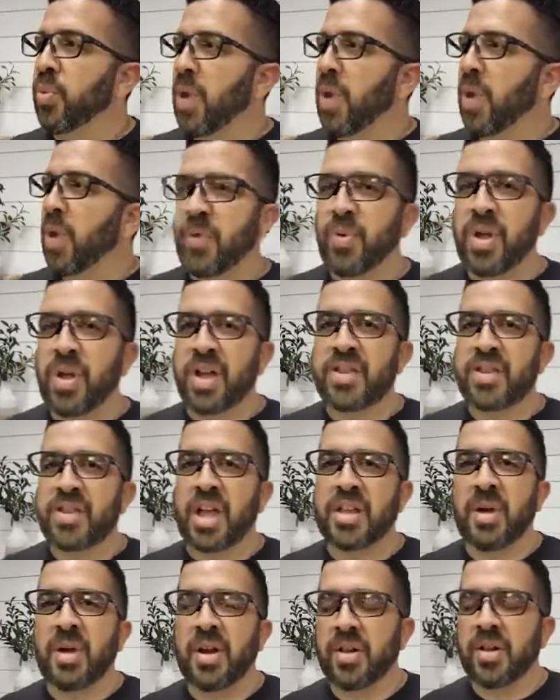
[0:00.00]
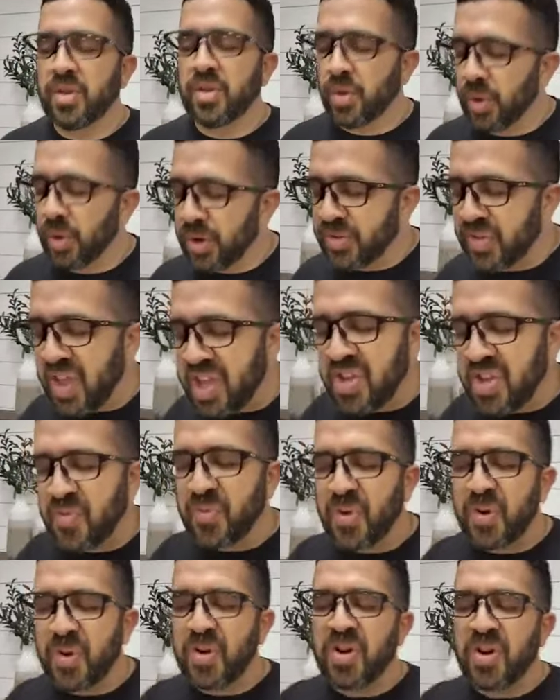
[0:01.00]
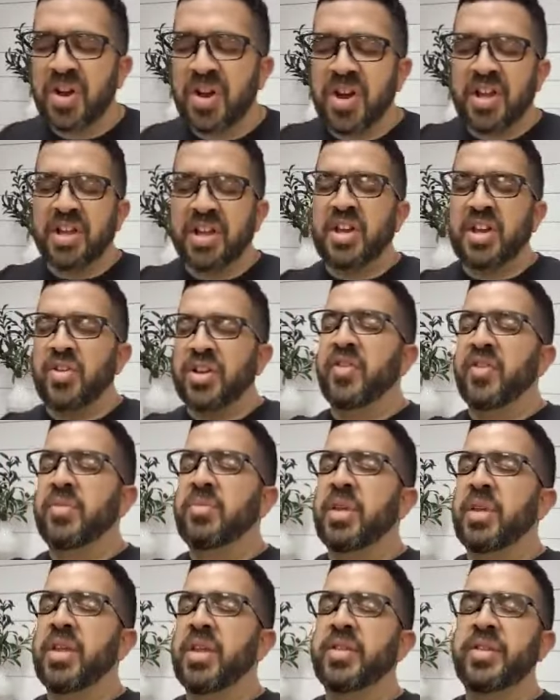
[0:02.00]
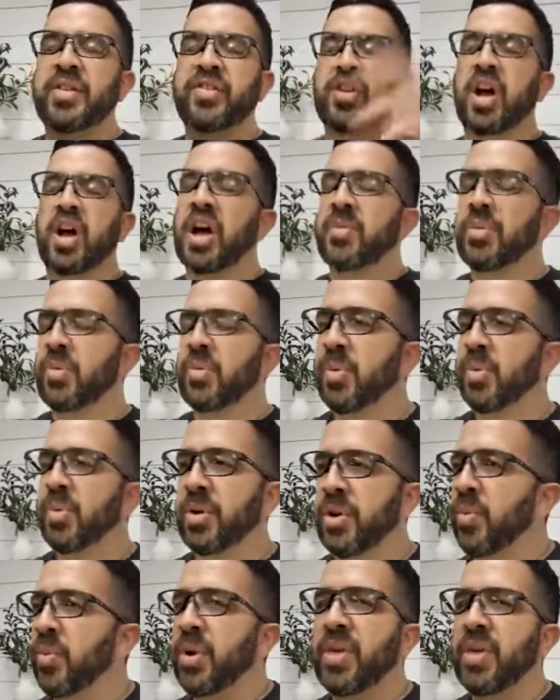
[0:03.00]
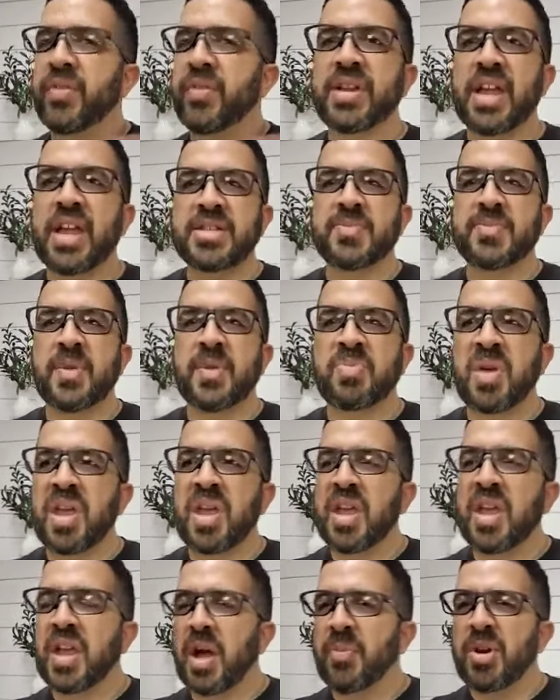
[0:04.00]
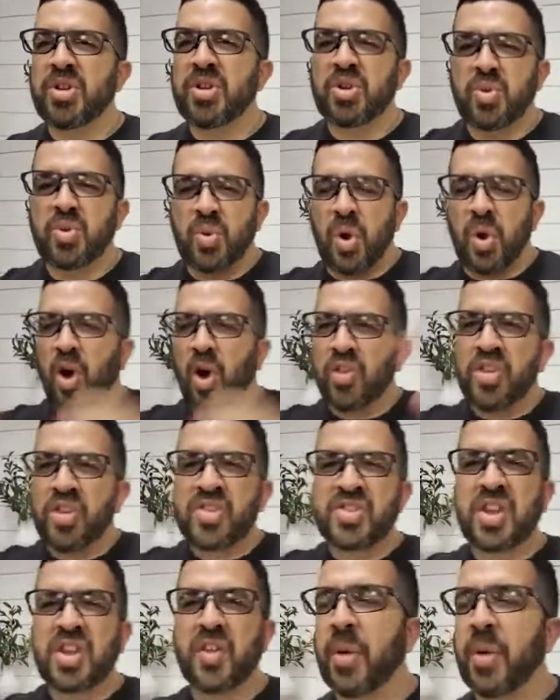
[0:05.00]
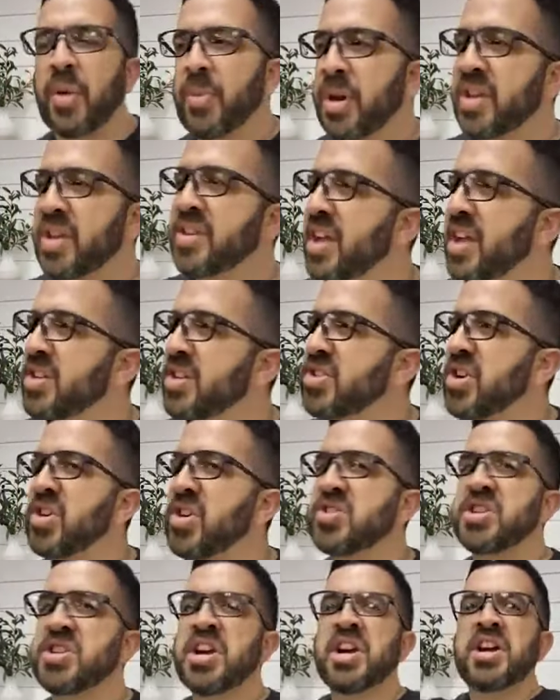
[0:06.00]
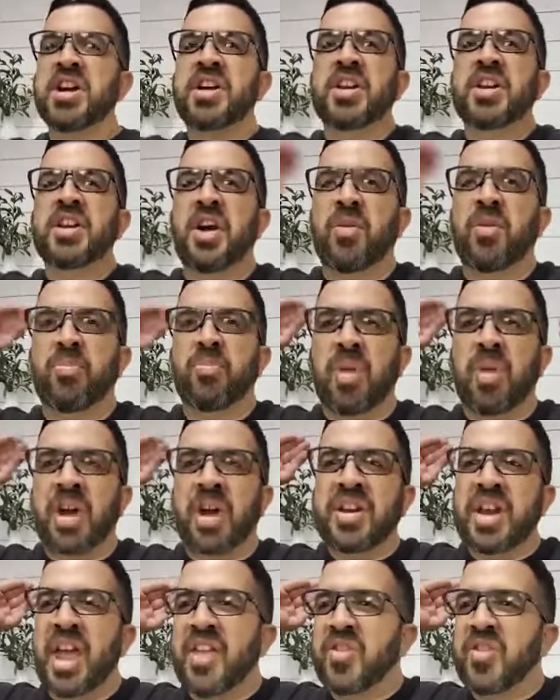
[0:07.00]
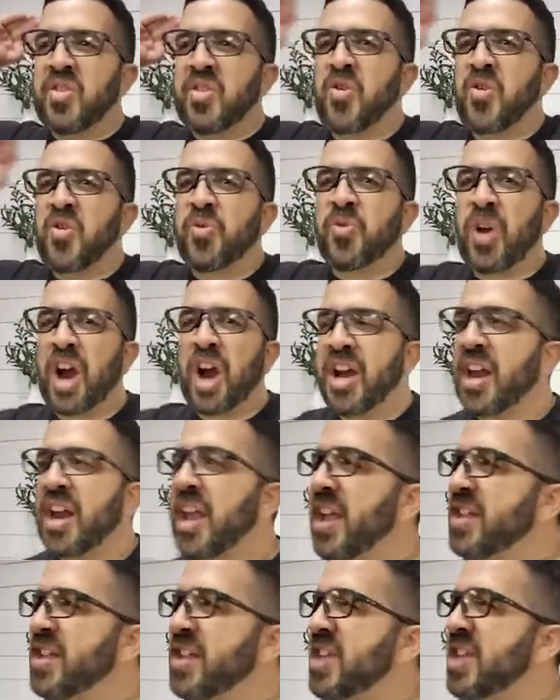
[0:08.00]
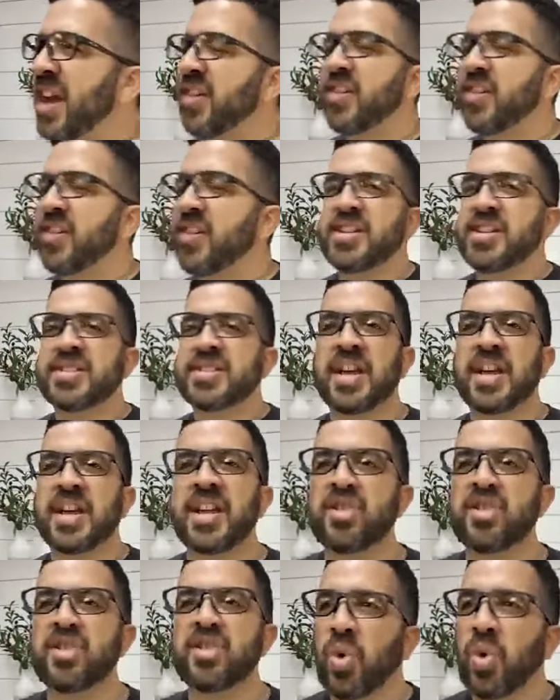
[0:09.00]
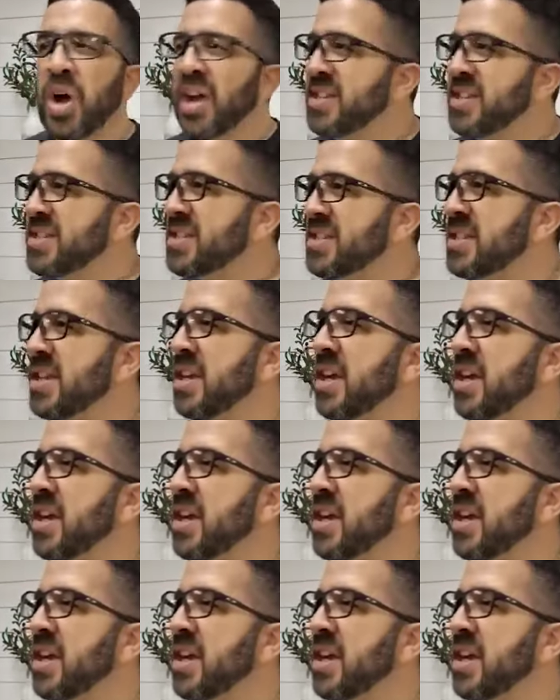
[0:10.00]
I talked about, Lord, thank you for, you know, giving me this job or, you know, whatever the case may be. I'm going to do all this stuff. I'm going to attend church, you know, Monday through Friday, Saturday, Sunday, twice.